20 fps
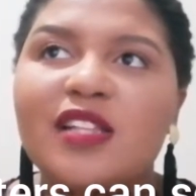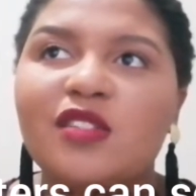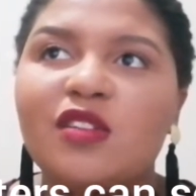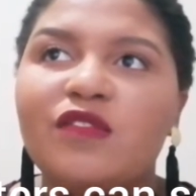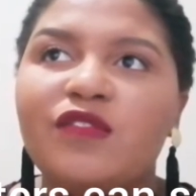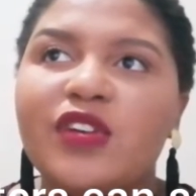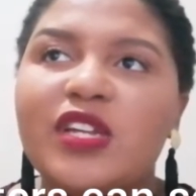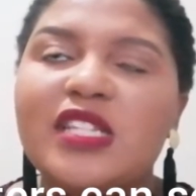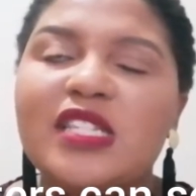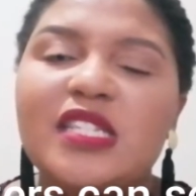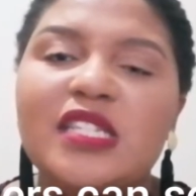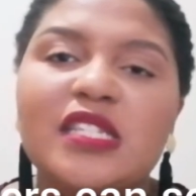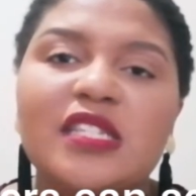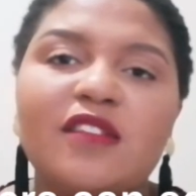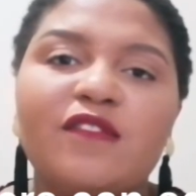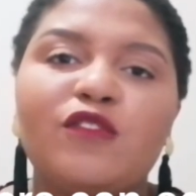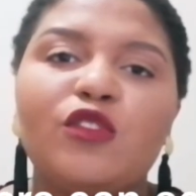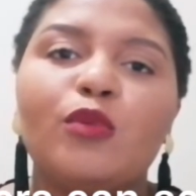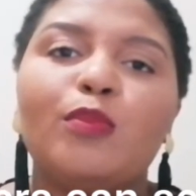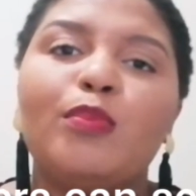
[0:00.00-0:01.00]
So for instance,
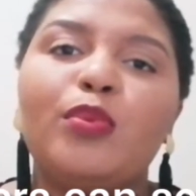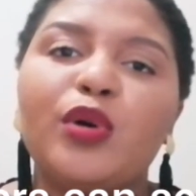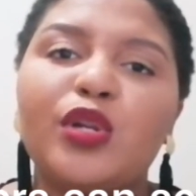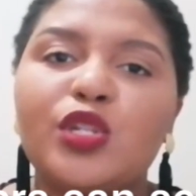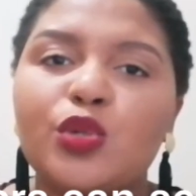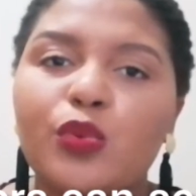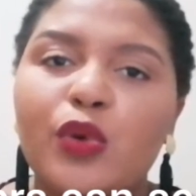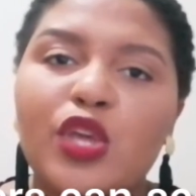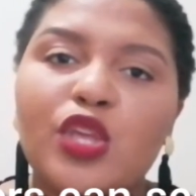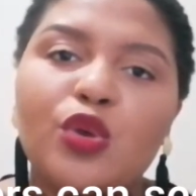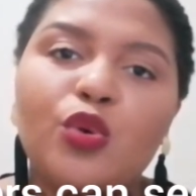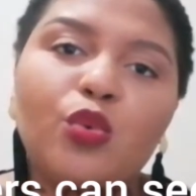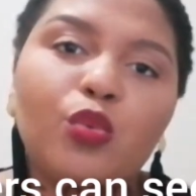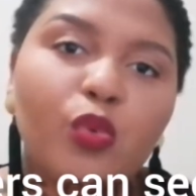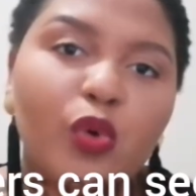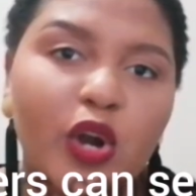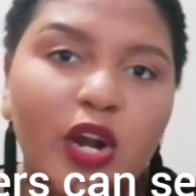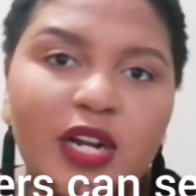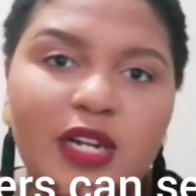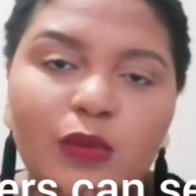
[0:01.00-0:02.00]
if you put where you
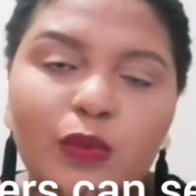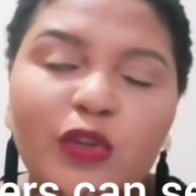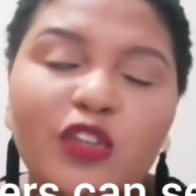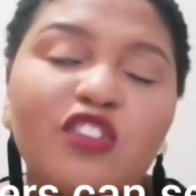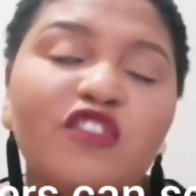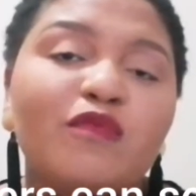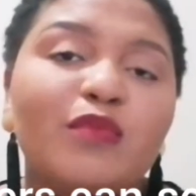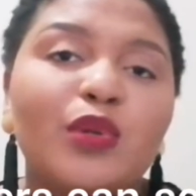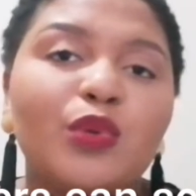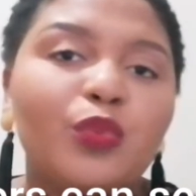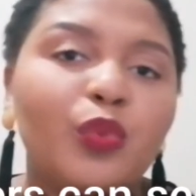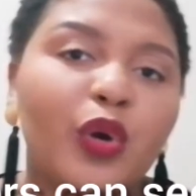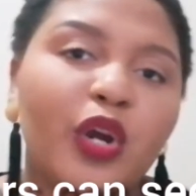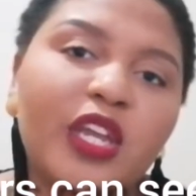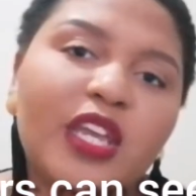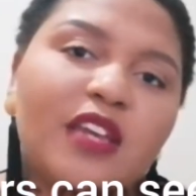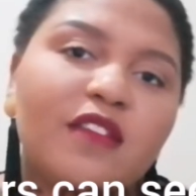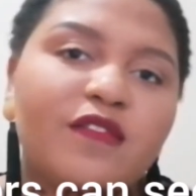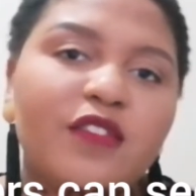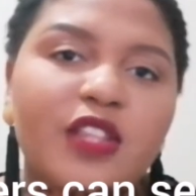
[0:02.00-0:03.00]
worked, where you've been
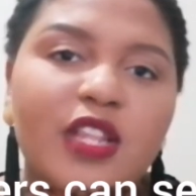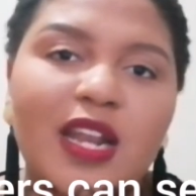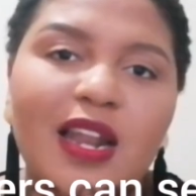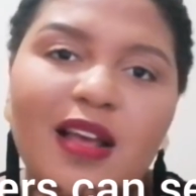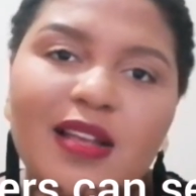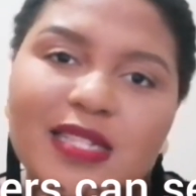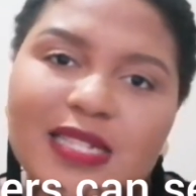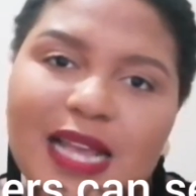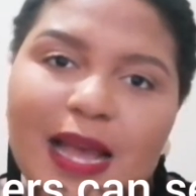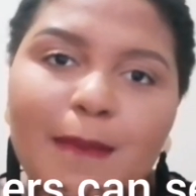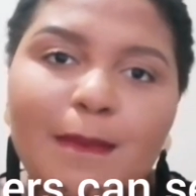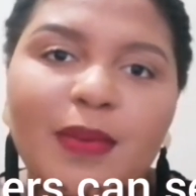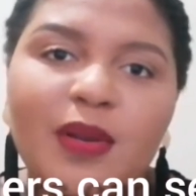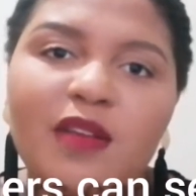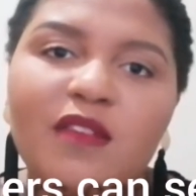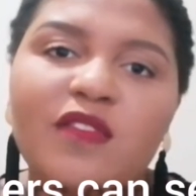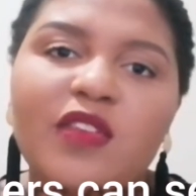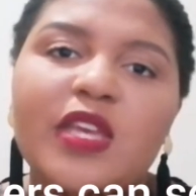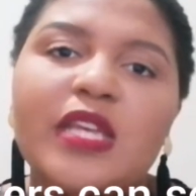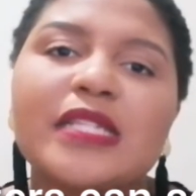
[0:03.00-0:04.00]
working for the last couple
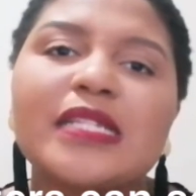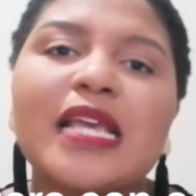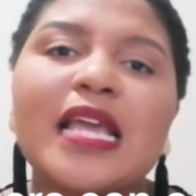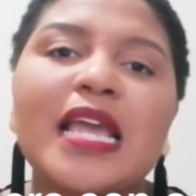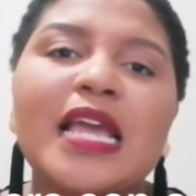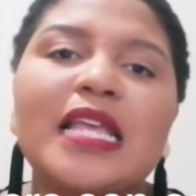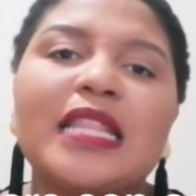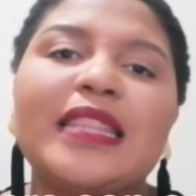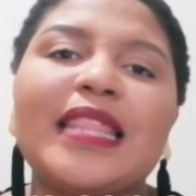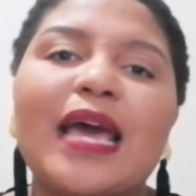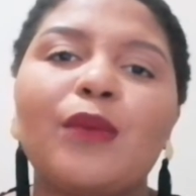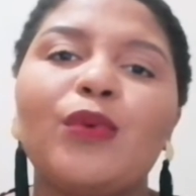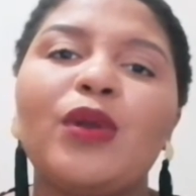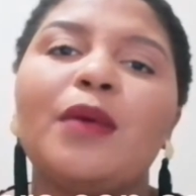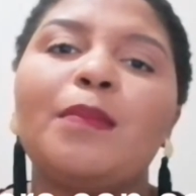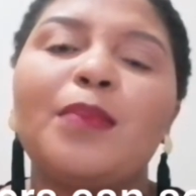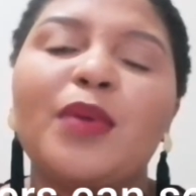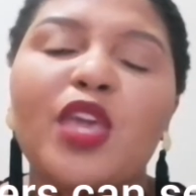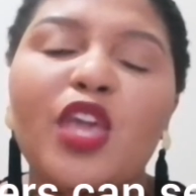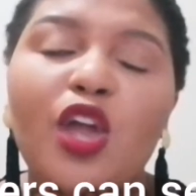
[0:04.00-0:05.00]
of years, that
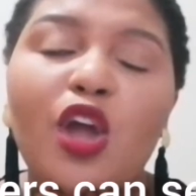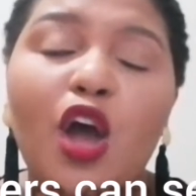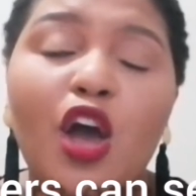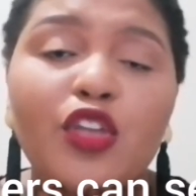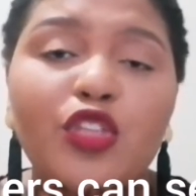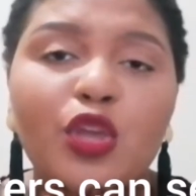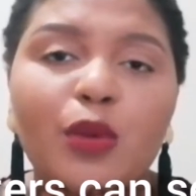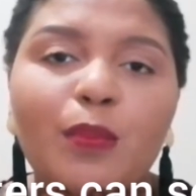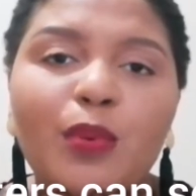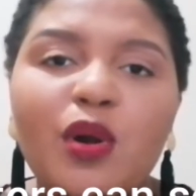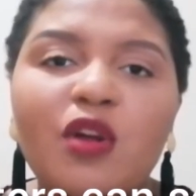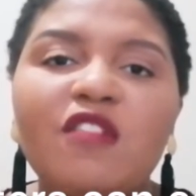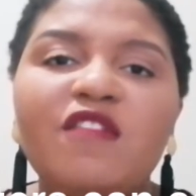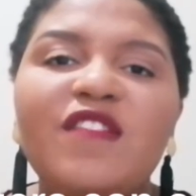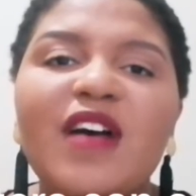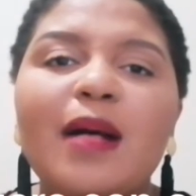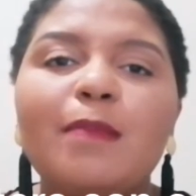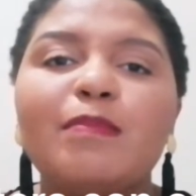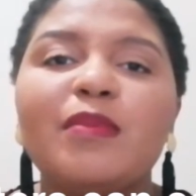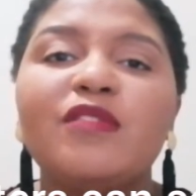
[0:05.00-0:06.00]
will appear on your
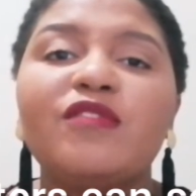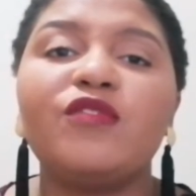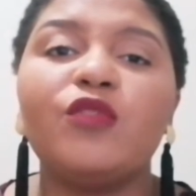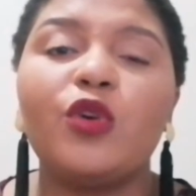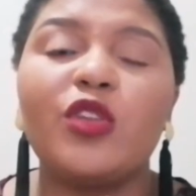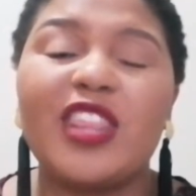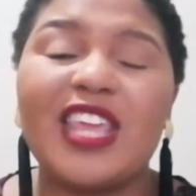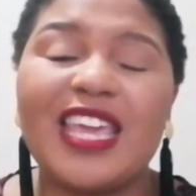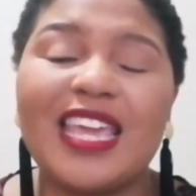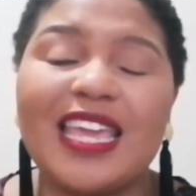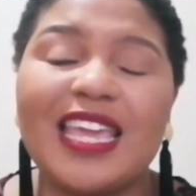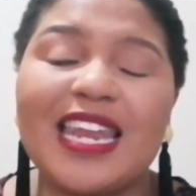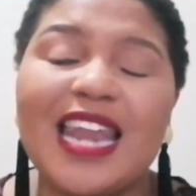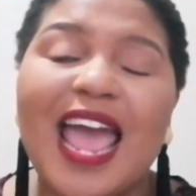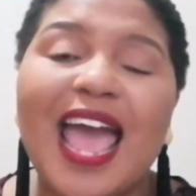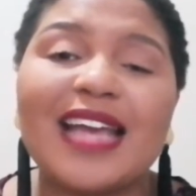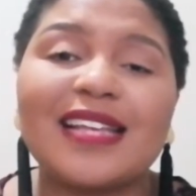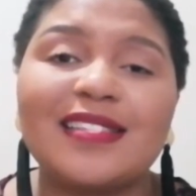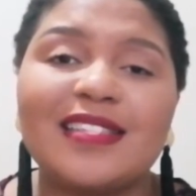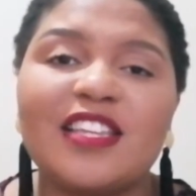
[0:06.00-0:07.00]
profile before they can
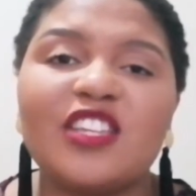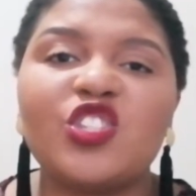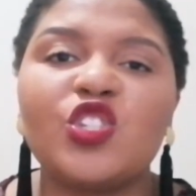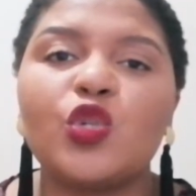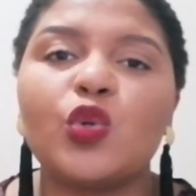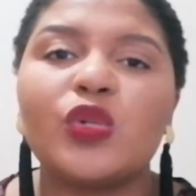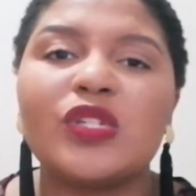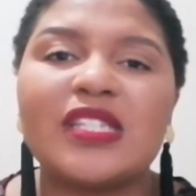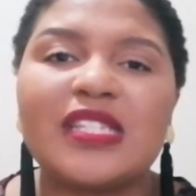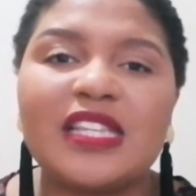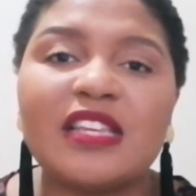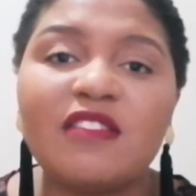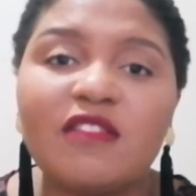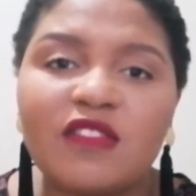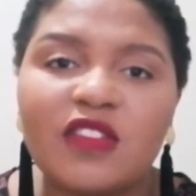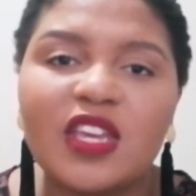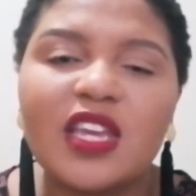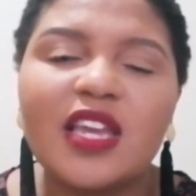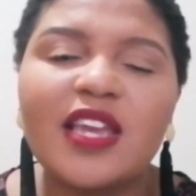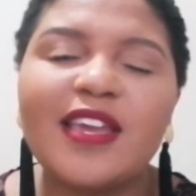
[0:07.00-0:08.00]
access your
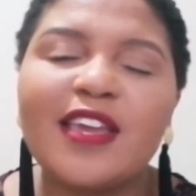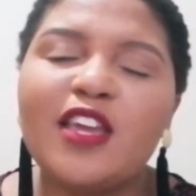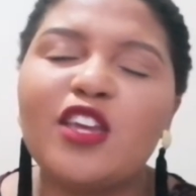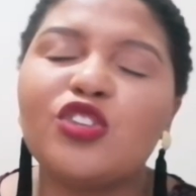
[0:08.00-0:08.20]
CV.